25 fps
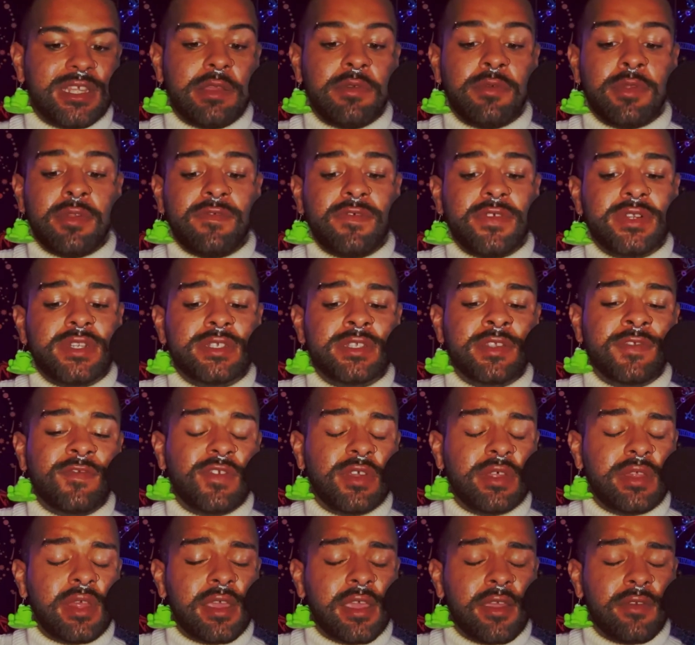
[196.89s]
even if it doesn't
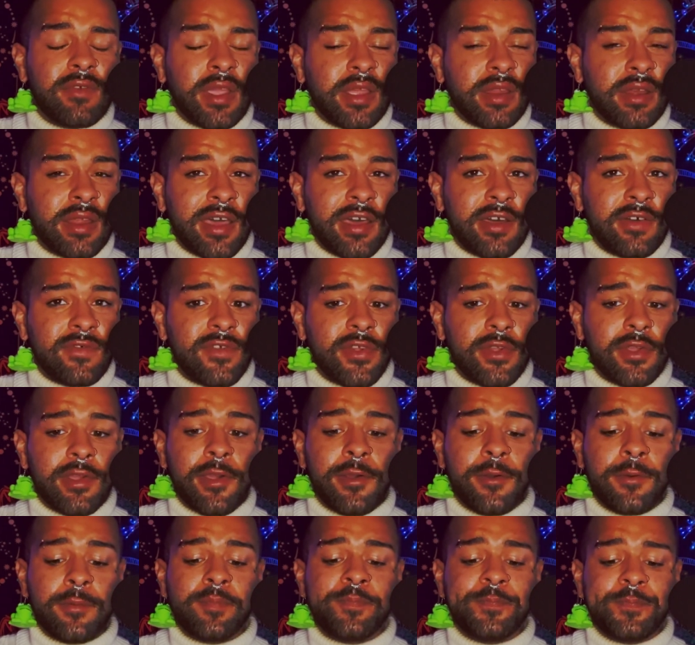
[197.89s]
feel like it right now,
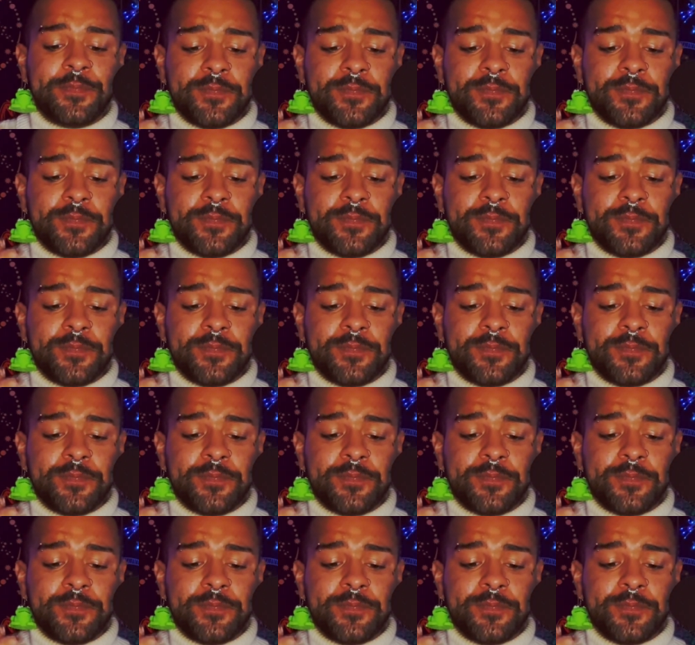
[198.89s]
Virgo